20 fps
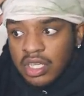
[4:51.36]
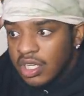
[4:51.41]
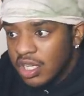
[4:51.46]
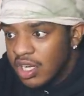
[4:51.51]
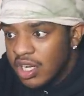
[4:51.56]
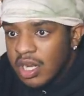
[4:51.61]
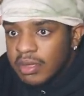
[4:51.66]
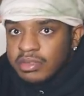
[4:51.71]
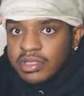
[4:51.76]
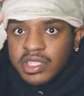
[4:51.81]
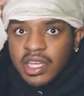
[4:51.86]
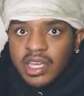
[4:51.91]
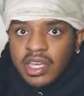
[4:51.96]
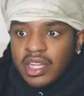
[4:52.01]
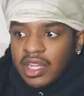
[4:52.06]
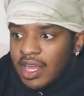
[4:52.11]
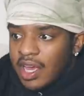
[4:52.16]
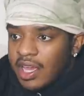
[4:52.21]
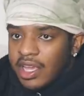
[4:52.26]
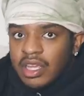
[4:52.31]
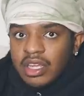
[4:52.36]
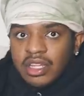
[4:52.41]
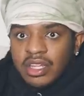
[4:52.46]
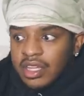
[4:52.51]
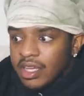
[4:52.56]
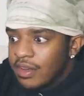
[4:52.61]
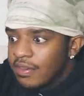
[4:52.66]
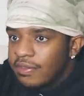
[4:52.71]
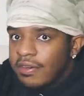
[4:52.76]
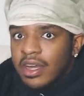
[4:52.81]
You know what I'm saying? Like,
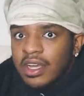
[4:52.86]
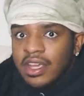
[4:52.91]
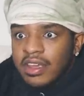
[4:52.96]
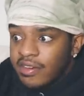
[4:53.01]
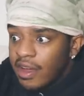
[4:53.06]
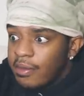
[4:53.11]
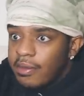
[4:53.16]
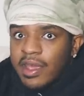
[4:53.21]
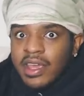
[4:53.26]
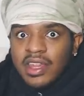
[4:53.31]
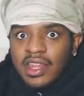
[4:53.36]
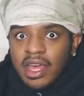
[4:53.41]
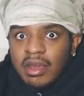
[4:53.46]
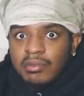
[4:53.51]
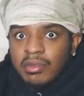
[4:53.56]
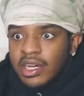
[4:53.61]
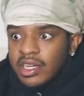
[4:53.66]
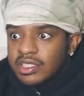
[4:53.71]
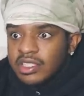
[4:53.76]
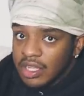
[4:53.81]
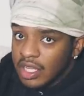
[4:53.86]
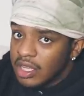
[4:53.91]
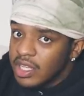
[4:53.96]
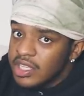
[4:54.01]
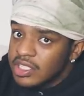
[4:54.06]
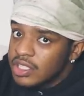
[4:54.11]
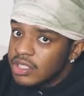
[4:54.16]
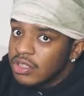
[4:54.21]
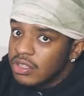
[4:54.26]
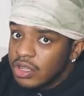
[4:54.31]
nigga, fuck, if I'm paying that much, the
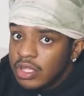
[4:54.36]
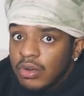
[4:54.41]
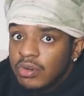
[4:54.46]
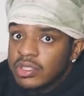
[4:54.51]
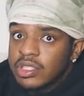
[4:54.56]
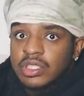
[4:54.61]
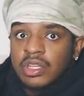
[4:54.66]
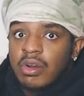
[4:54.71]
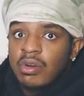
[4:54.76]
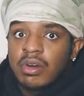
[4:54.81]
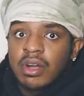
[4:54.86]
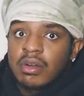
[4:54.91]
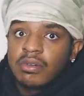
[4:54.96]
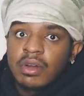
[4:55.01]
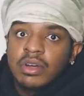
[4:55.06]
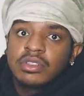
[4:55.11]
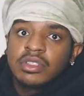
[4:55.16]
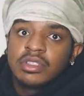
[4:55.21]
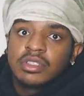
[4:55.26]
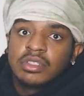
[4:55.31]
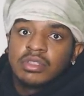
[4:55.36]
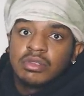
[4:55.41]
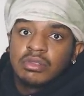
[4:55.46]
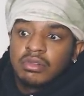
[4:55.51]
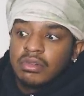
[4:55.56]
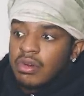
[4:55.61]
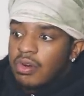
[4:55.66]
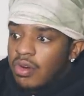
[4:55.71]
least you could do is throw on a roach or two.